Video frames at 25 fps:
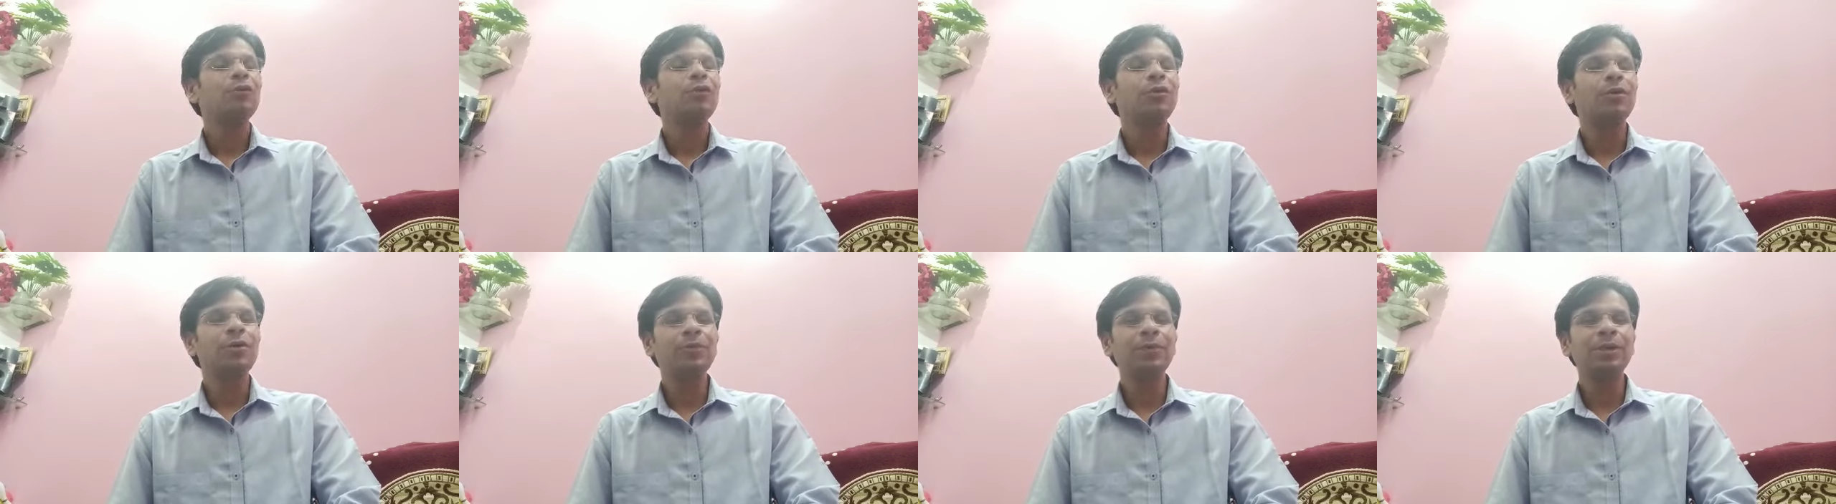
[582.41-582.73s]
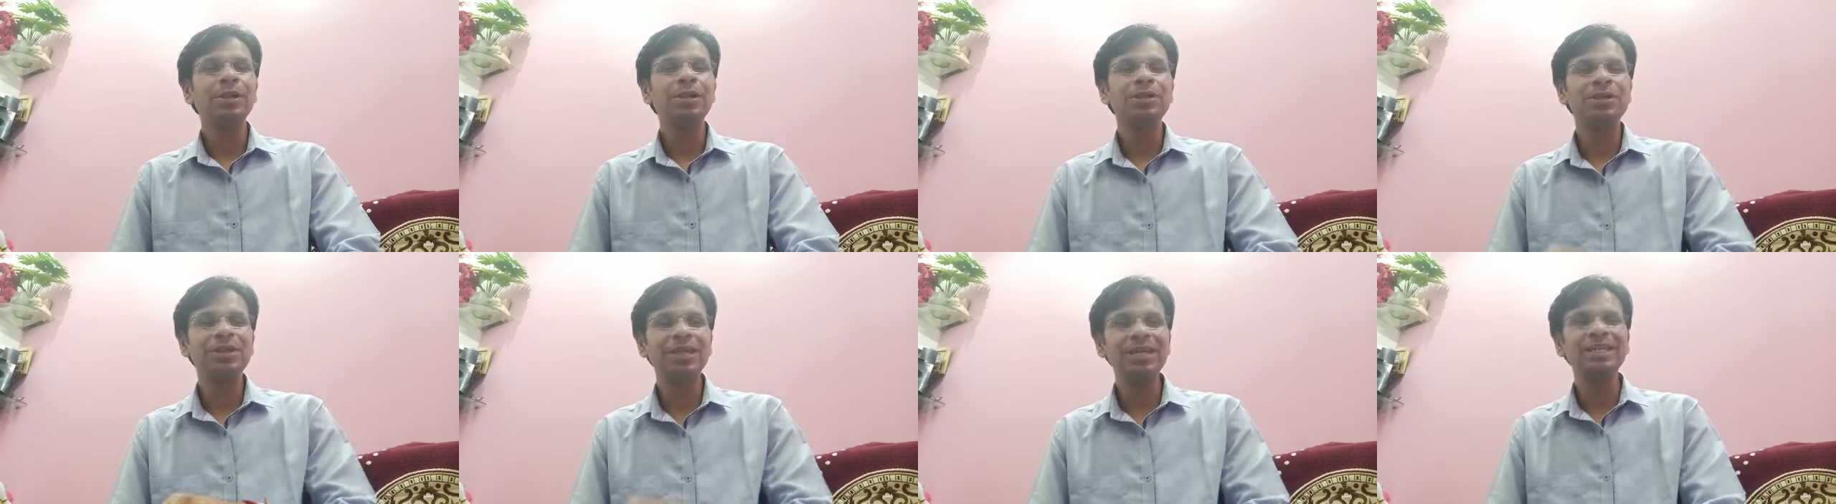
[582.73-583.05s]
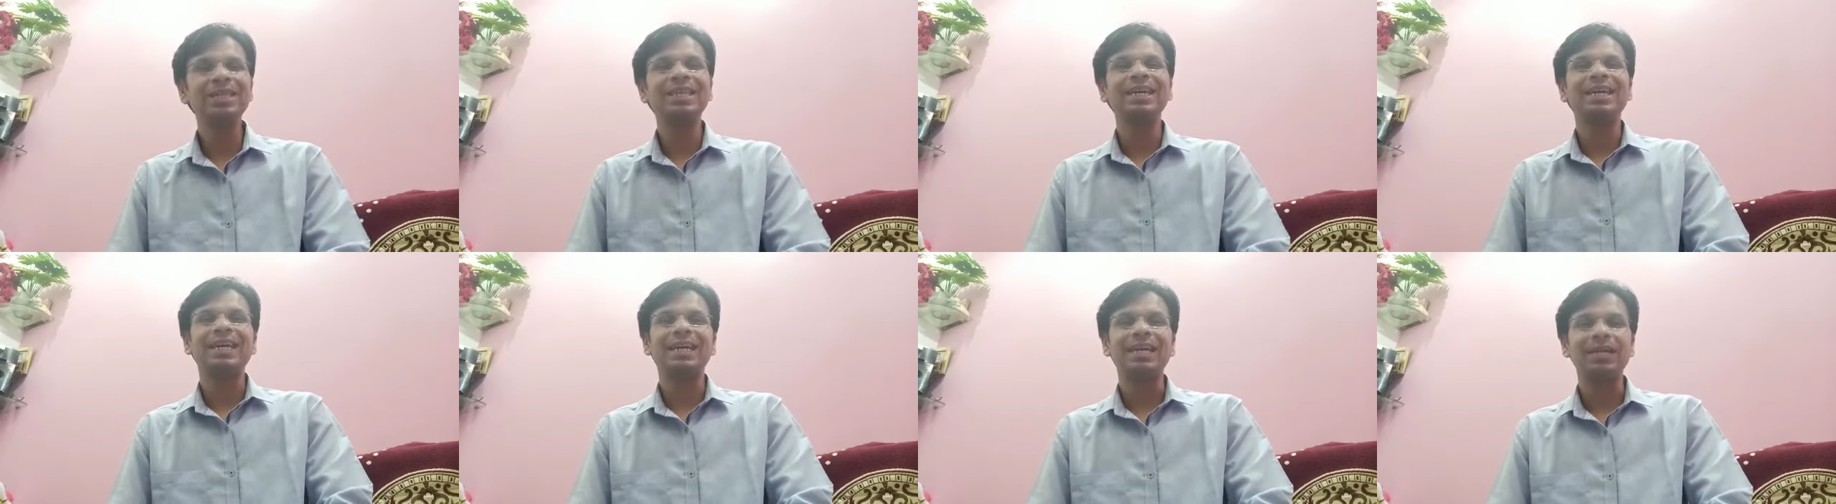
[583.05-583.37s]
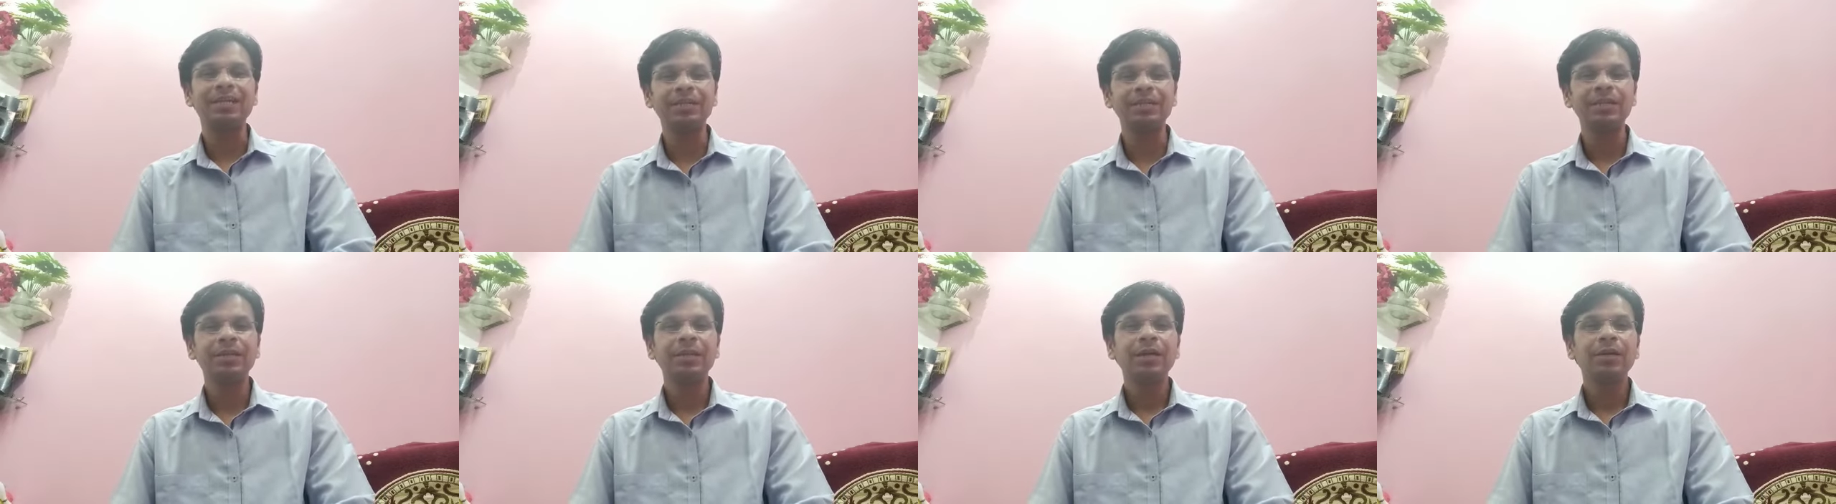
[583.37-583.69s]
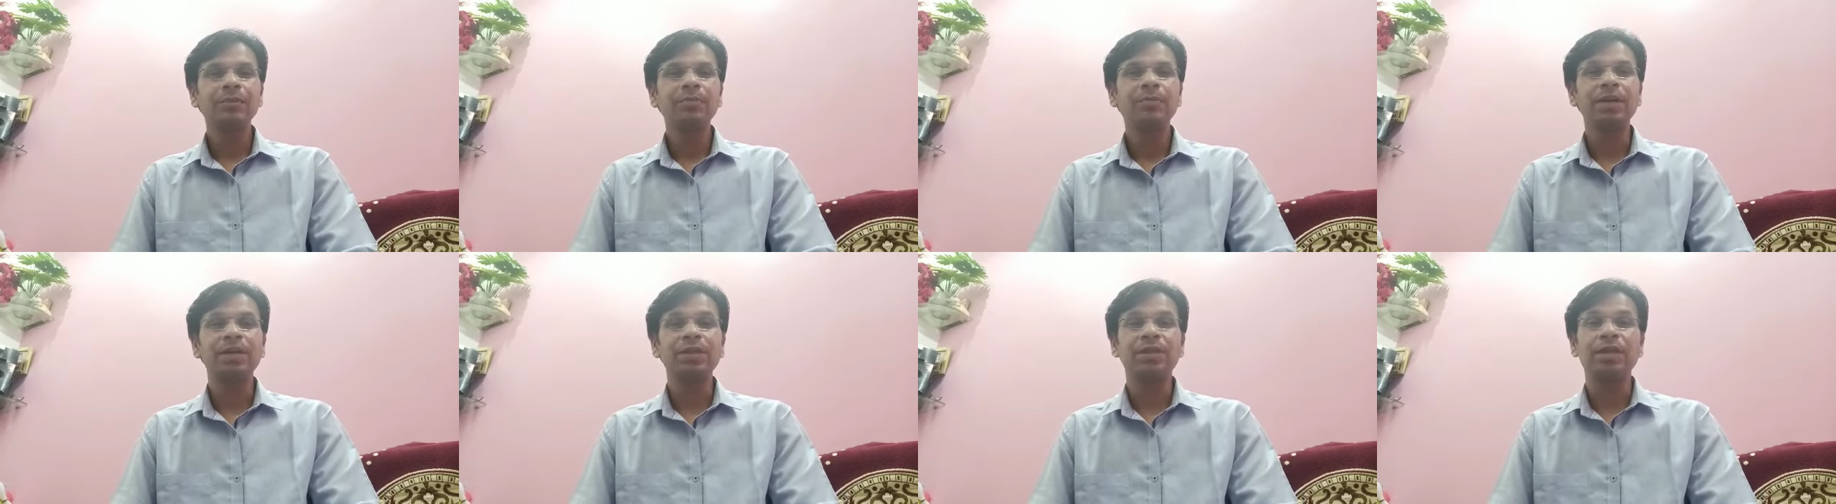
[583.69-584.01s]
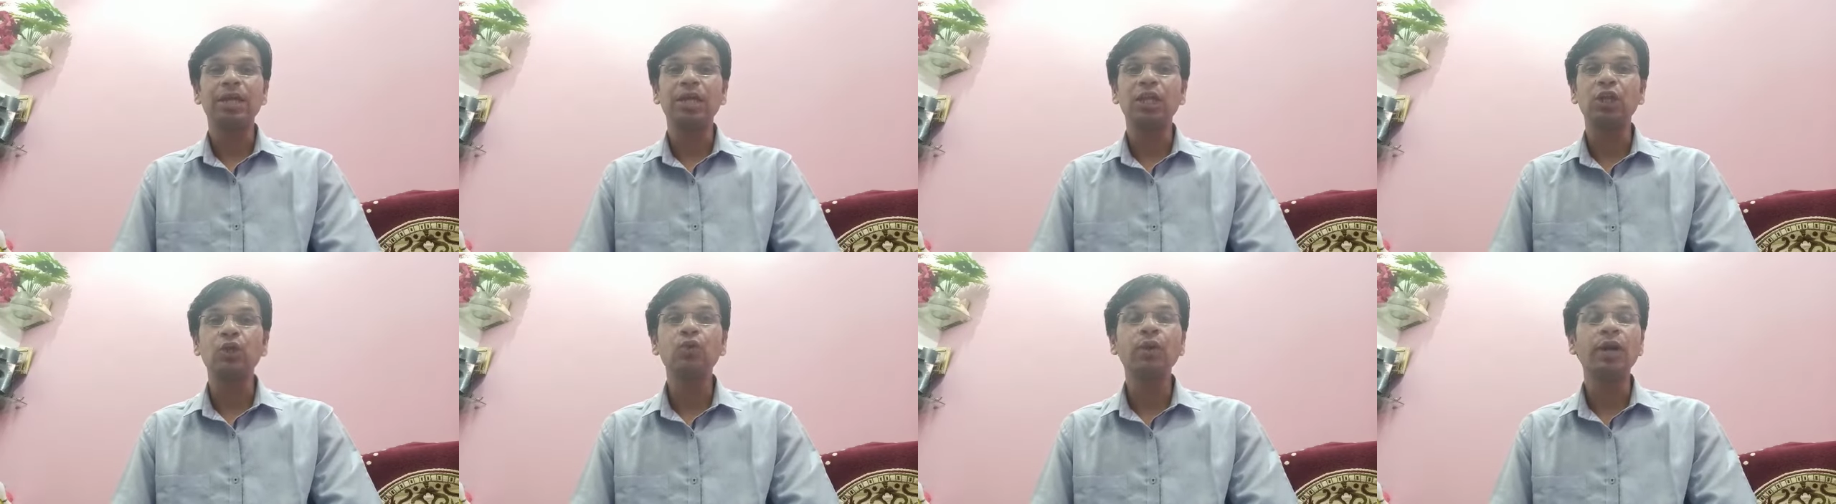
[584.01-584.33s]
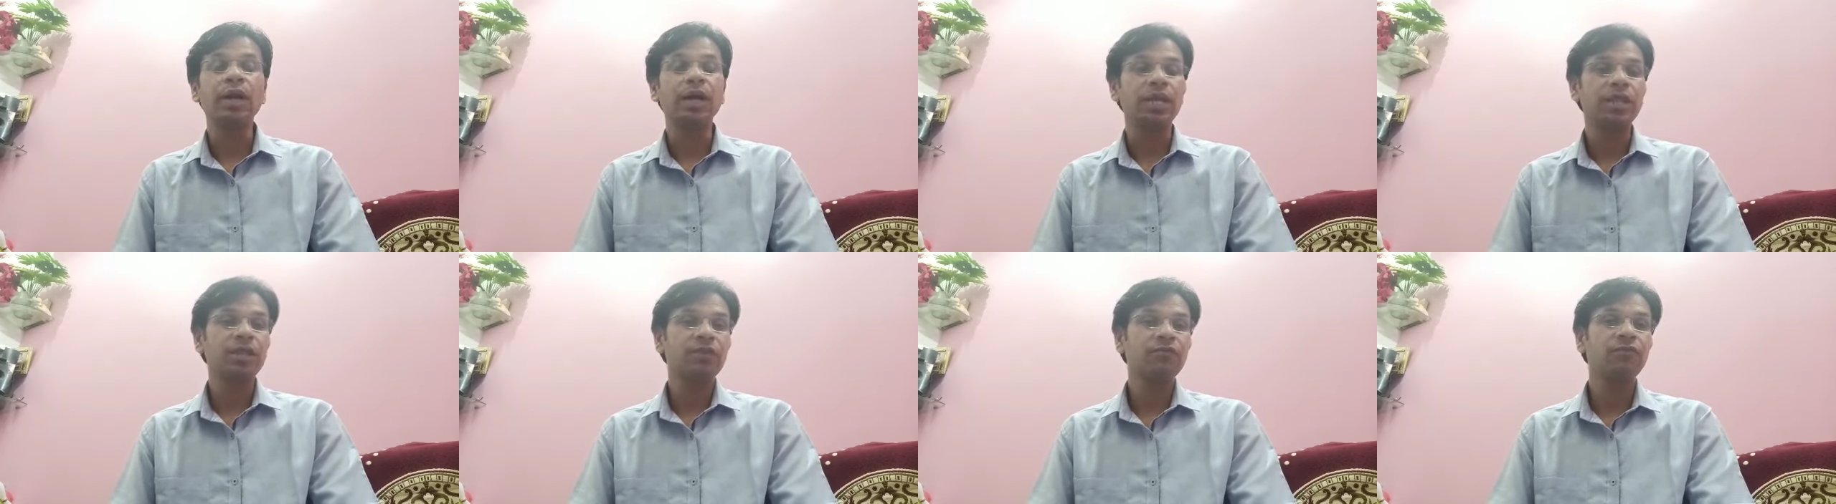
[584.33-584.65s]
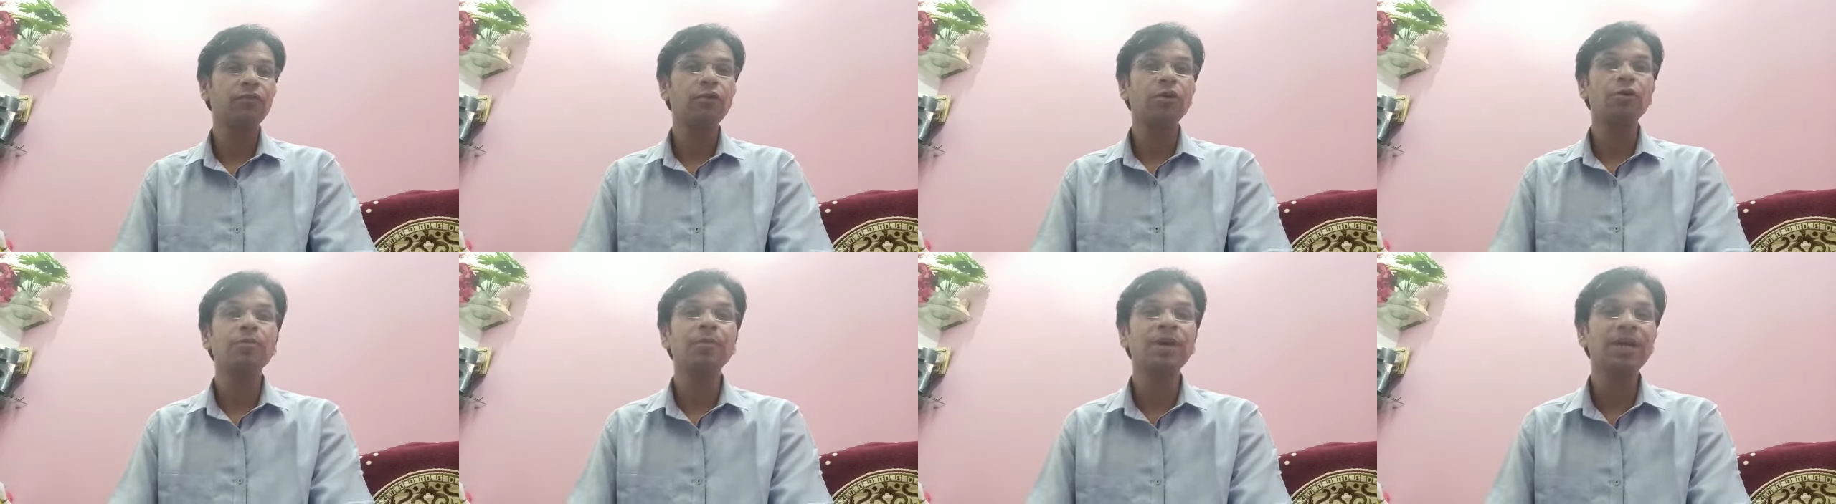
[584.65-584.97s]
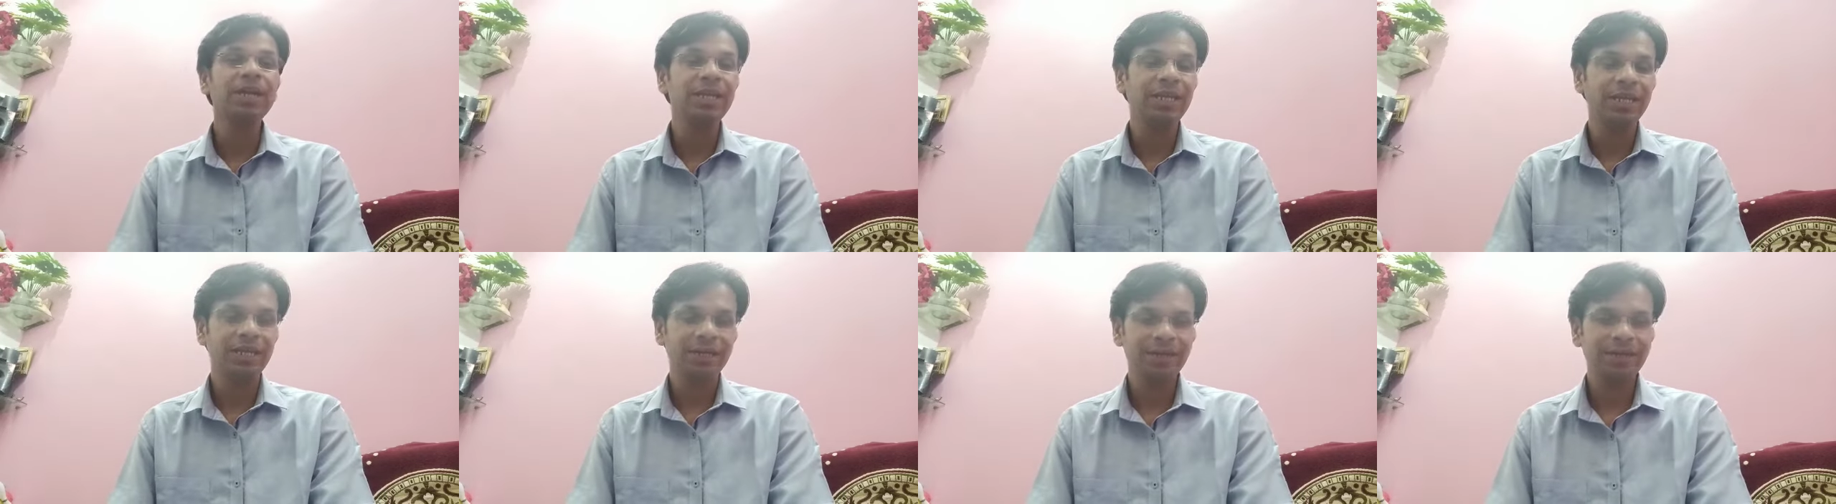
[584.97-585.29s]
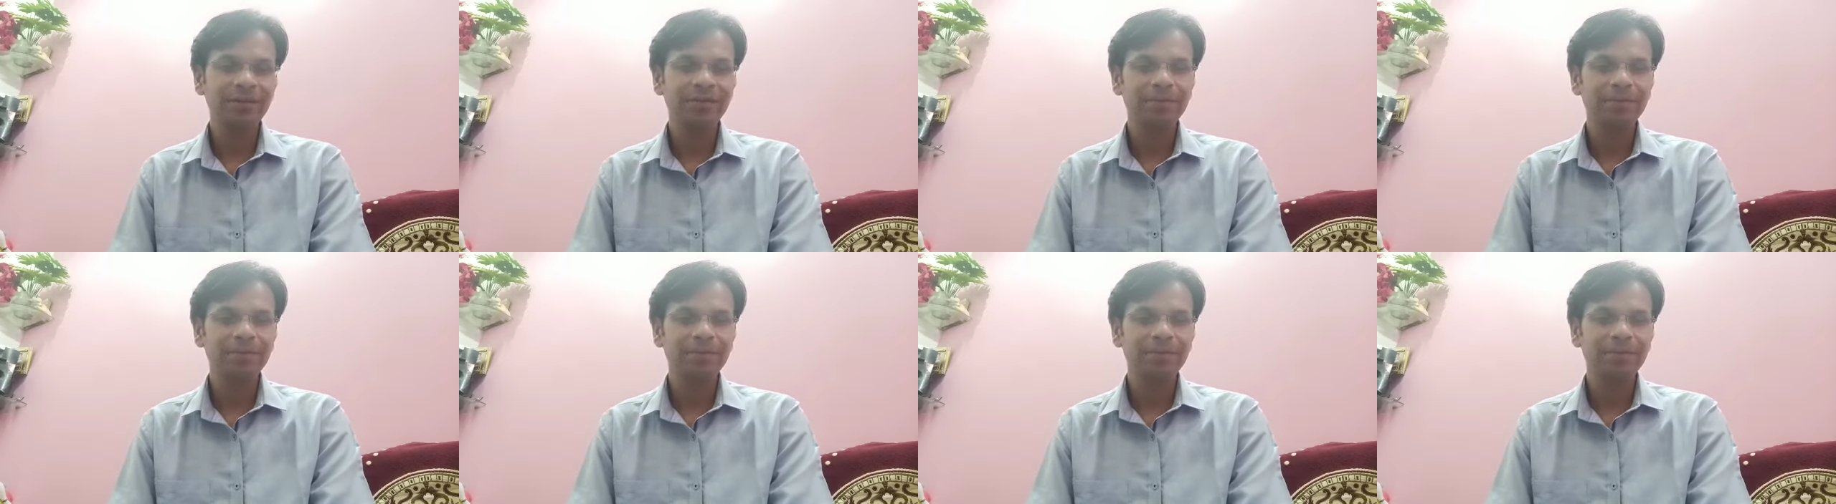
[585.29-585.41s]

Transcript: we will see that Bassanio asked for money.